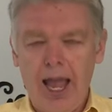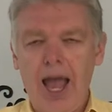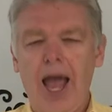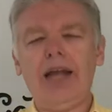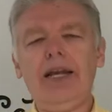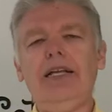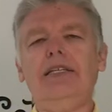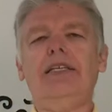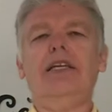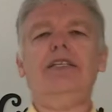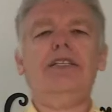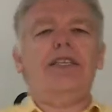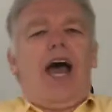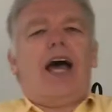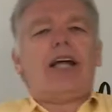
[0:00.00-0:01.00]
And he
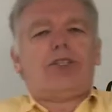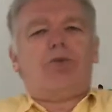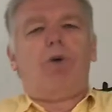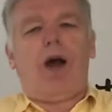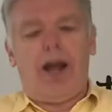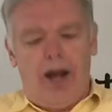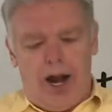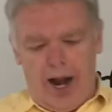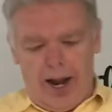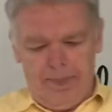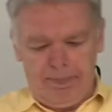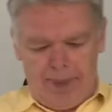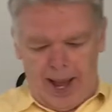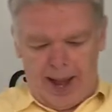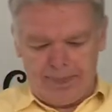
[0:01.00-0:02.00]
says, That's why I'm
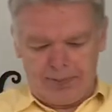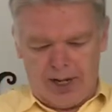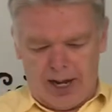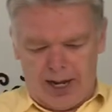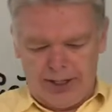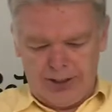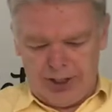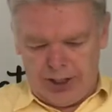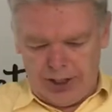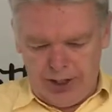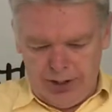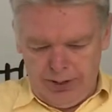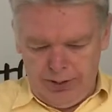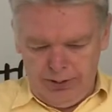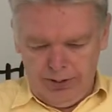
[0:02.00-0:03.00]
baptizing
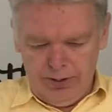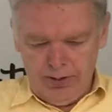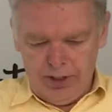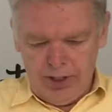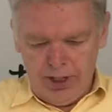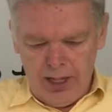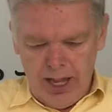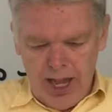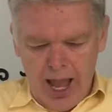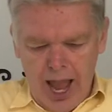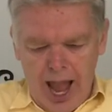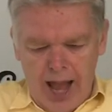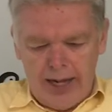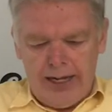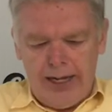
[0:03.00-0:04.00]
you.
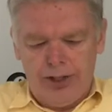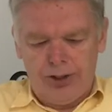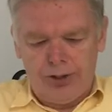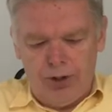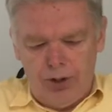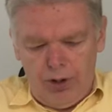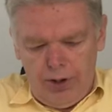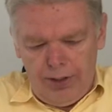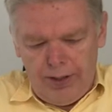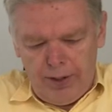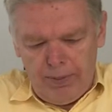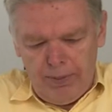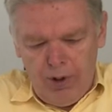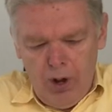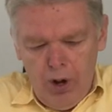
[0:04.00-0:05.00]
And he told
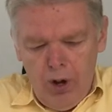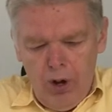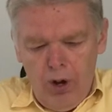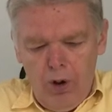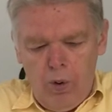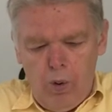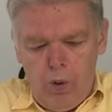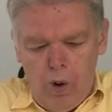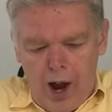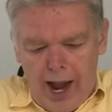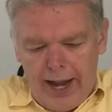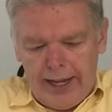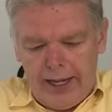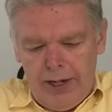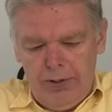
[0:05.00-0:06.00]
them
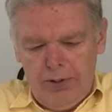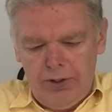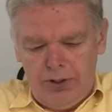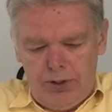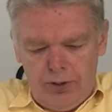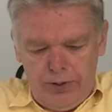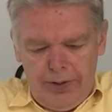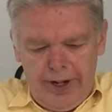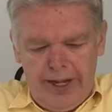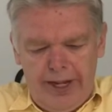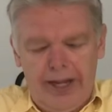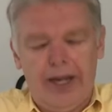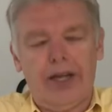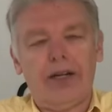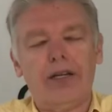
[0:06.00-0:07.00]
why he was doing
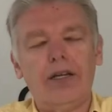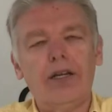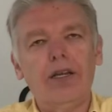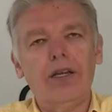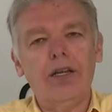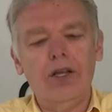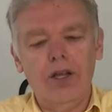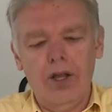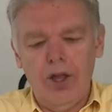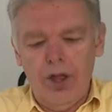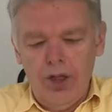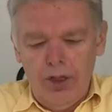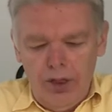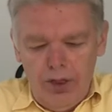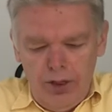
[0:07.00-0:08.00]
it.
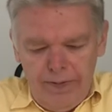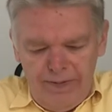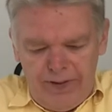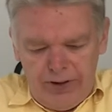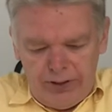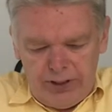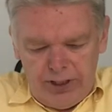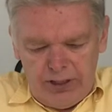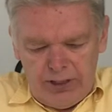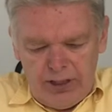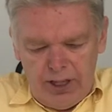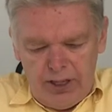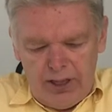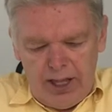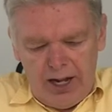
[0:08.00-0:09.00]

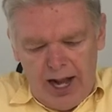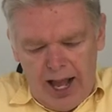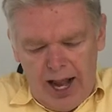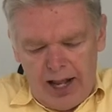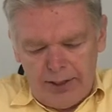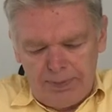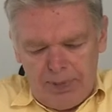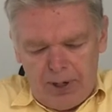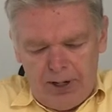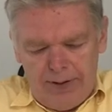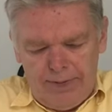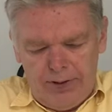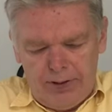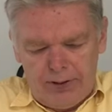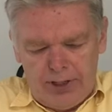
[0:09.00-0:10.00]
Verses, the last part of
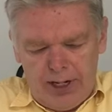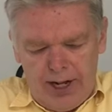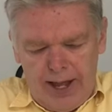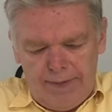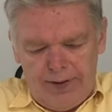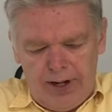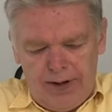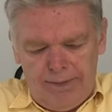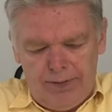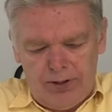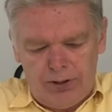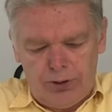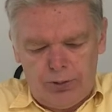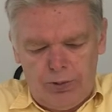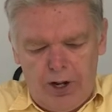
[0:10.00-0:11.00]
verse 11 and
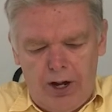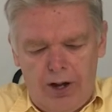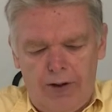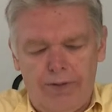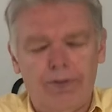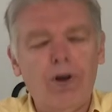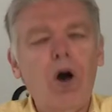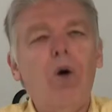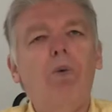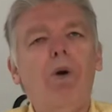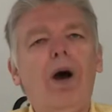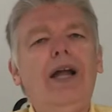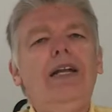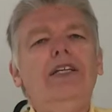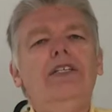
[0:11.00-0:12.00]
verse 12.
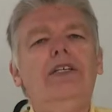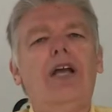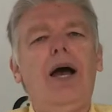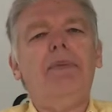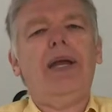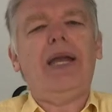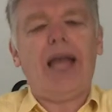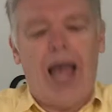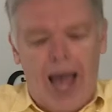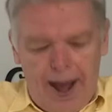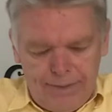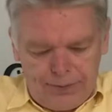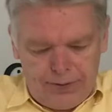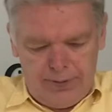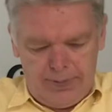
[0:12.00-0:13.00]
One is coming
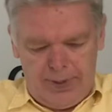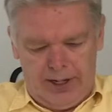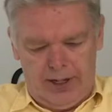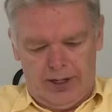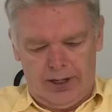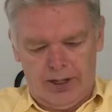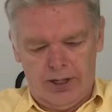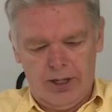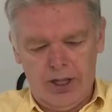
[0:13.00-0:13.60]
after me.